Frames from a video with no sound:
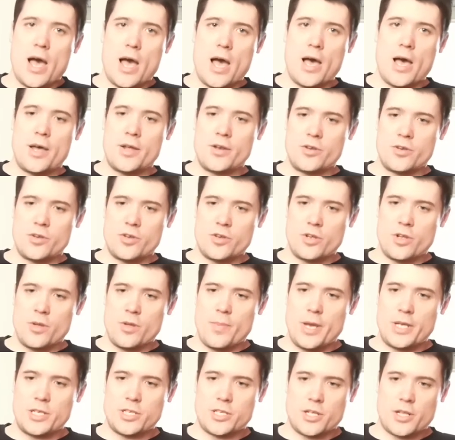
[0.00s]
and you
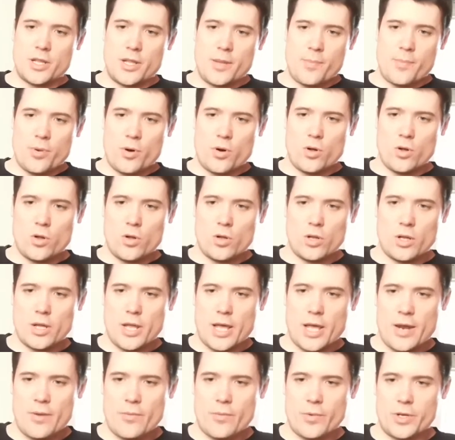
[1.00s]
basically pull
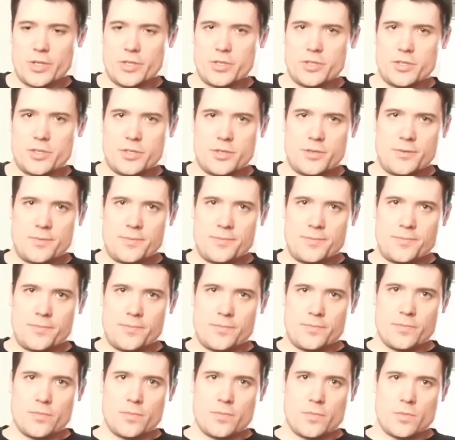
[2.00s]
inwards
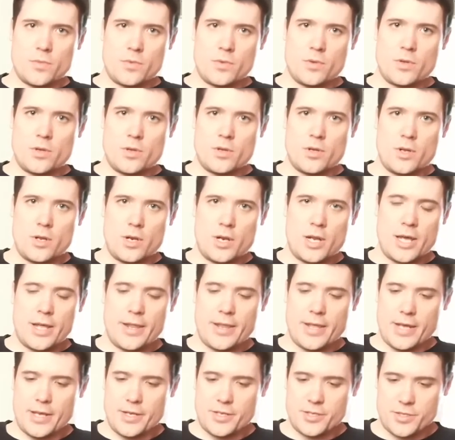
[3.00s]
like
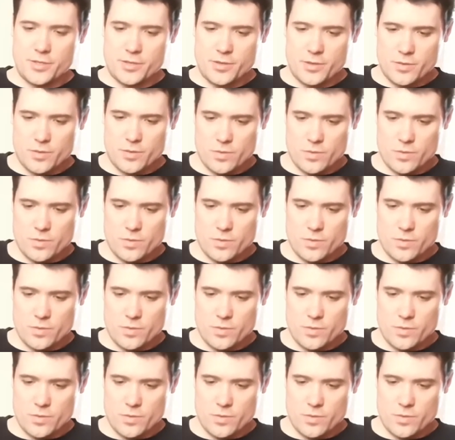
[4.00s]
this.